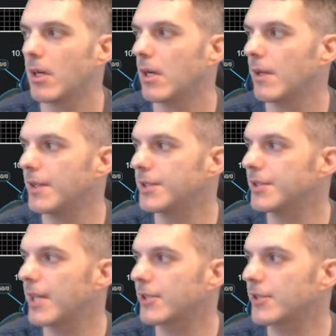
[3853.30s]
This is
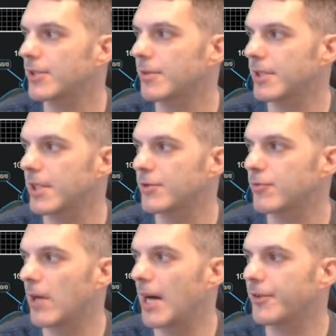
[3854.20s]
actually something that's
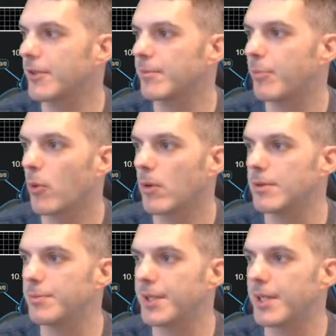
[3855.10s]
rather
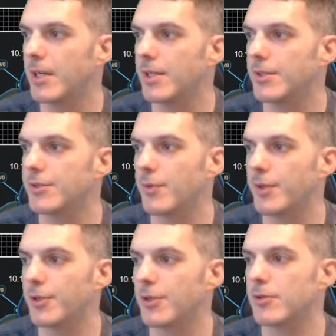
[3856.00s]
important because when
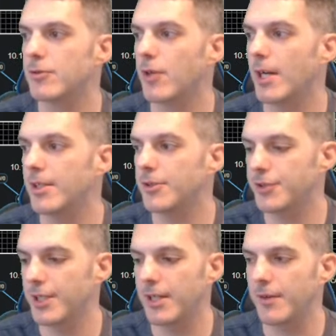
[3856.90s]
you're trying to
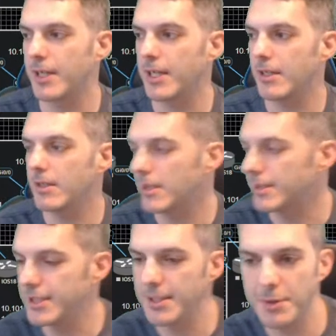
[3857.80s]
understand how
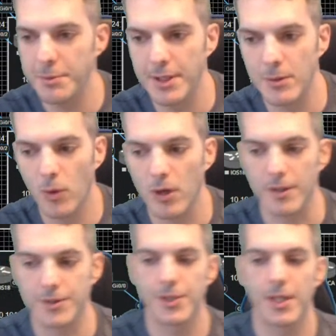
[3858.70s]
Dmvpn
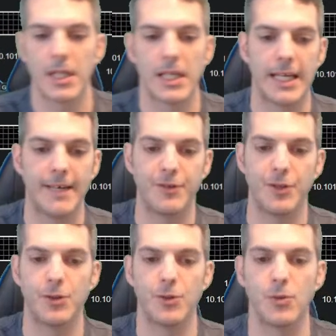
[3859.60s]
works, if
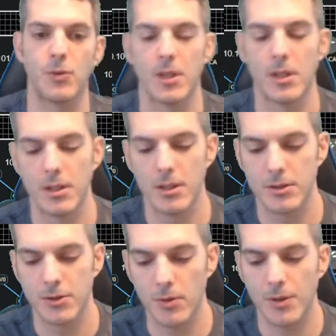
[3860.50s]
you
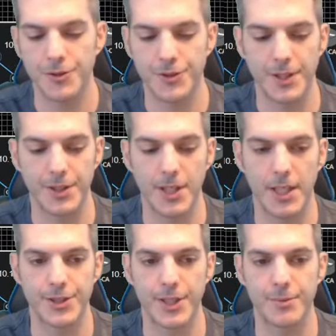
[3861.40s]
don't understand this
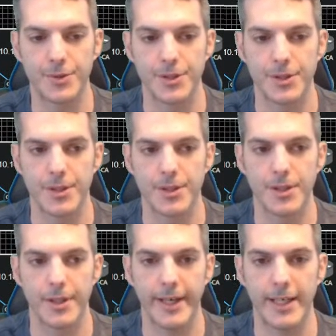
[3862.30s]
concept,
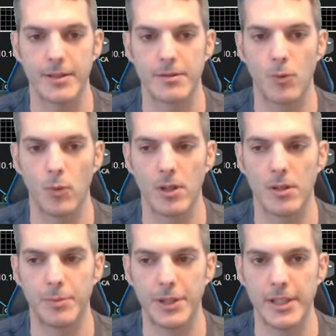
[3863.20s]
it will
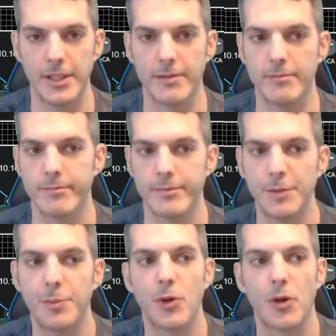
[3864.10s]
be
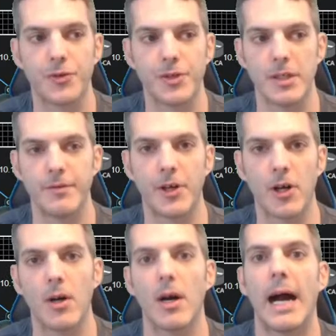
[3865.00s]
difficult to figure
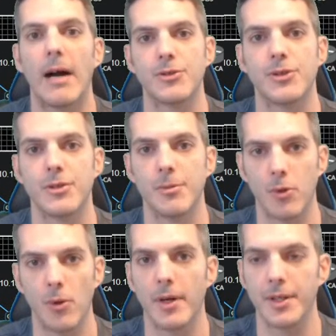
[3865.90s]
out how to
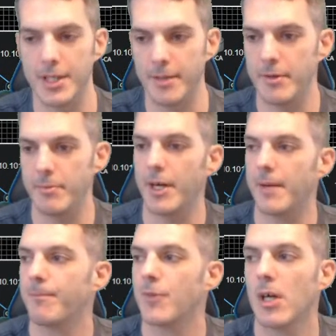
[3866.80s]
deploy Dmvpn.
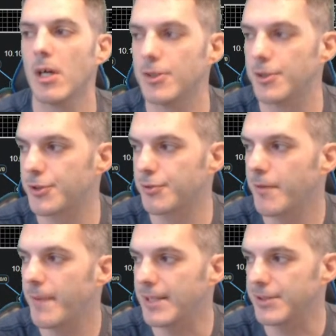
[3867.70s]
So there's three
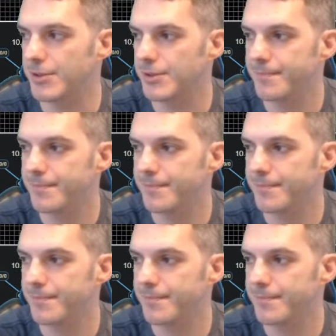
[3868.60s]
phases.